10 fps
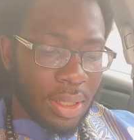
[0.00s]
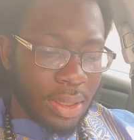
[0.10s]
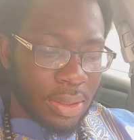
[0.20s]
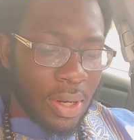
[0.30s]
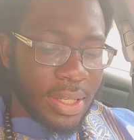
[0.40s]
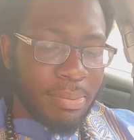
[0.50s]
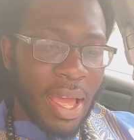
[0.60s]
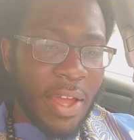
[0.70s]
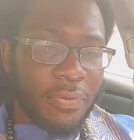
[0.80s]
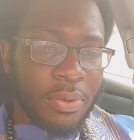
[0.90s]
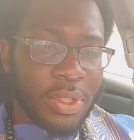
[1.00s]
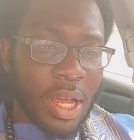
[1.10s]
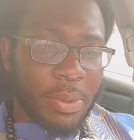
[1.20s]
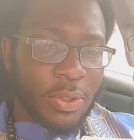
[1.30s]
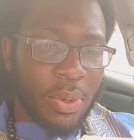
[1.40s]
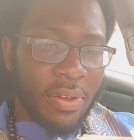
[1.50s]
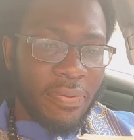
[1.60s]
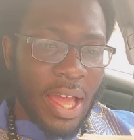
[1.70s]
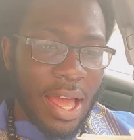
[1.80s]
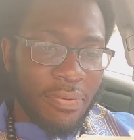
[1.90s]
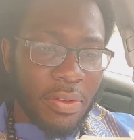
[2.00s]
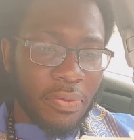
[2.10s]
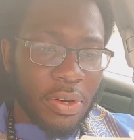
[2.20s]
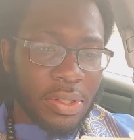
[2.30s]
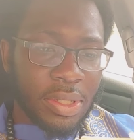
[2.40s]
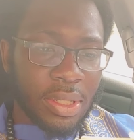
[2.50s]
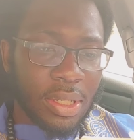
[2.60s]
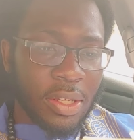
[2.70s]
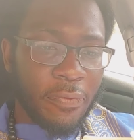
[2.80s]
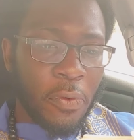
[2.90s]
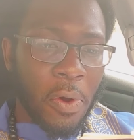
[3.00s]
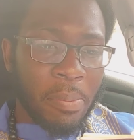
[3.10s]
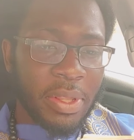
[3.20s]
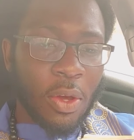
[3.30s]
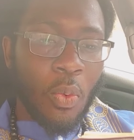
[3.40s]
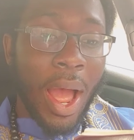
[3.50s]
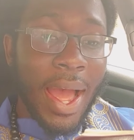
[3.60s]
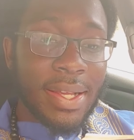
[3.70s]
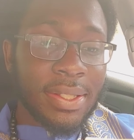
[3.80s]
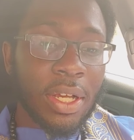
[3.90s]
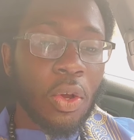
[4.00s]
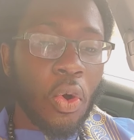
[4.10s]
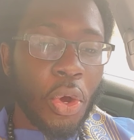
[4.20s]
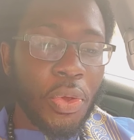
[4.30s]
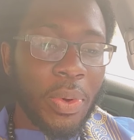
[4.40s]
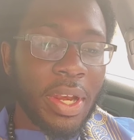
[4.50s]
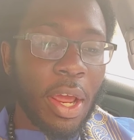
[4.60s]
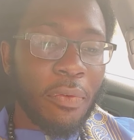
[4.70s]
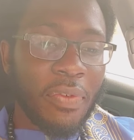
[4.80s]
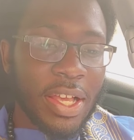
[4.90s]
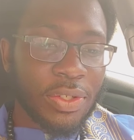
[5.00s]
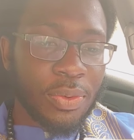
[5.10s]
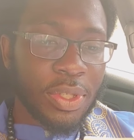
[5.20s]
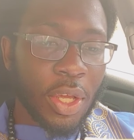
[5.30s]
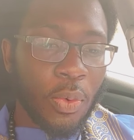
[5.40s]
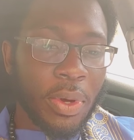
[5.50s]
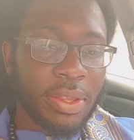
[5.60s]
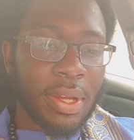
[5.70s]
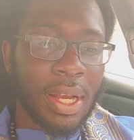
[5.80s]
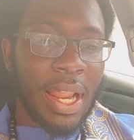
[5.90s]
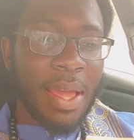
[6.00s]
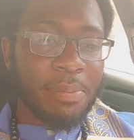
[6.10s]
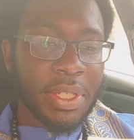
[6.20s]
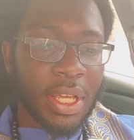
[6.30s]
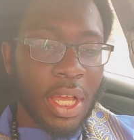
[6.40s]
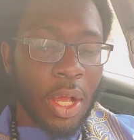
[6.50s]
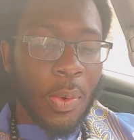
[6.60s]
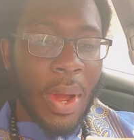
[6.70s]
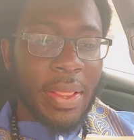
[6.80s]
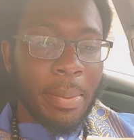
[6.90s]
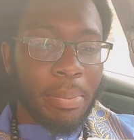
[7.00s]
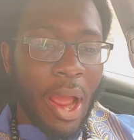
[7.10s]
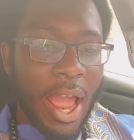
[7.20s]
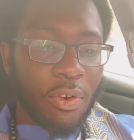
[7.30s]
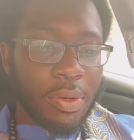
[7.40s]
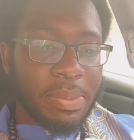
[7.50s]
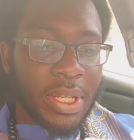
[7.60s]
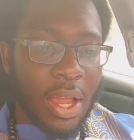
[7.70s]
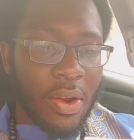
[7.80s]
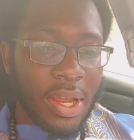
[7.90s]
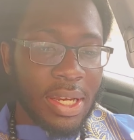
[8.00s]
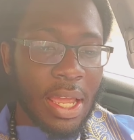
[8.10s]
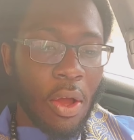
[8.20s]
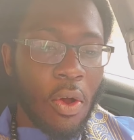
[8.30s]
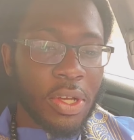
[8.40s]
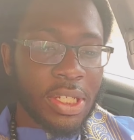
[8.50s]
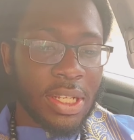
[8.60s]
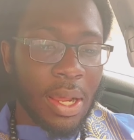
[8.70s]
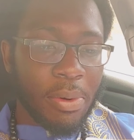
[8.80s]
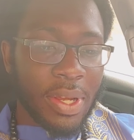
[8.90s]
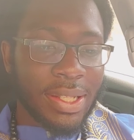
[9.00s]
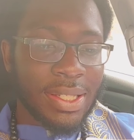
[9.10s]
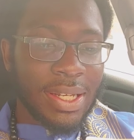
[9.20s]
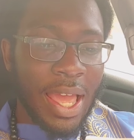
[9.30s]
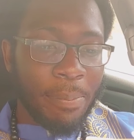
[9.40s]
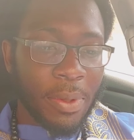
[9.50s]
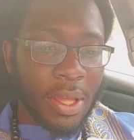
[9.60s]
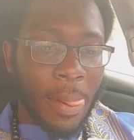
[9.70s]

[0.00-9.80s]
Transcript: So that's Matthew chapter 25 and verse 4. But the wise took oil in their vessels with their lamps. While the bridegroom tarried, they all slumbered and slept.